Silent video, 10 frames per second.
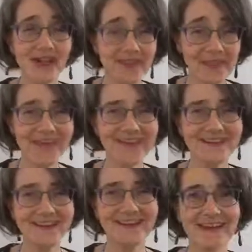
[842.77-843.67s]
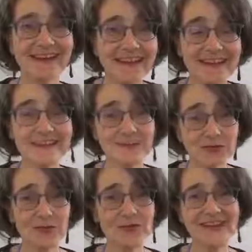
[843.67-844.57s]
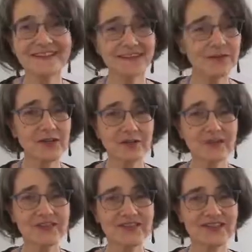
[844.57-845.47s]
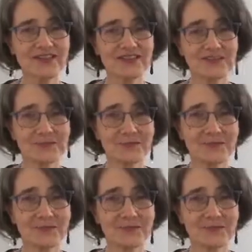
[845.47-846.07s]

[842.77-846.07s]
then let's talk, let's have a conversation.